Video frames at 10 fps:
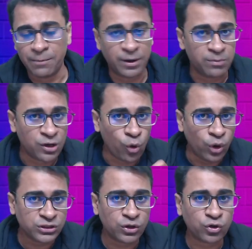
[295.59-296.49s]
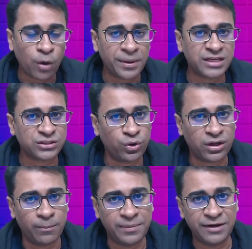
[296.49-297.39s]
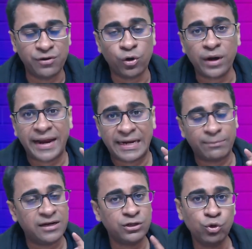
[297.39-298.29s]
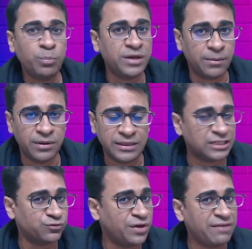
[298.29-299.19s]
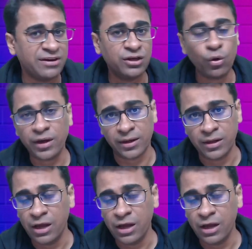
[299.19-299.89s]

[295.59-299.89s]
But because your topic is not complete, will not get up till 2 p.m. That's very, very okay.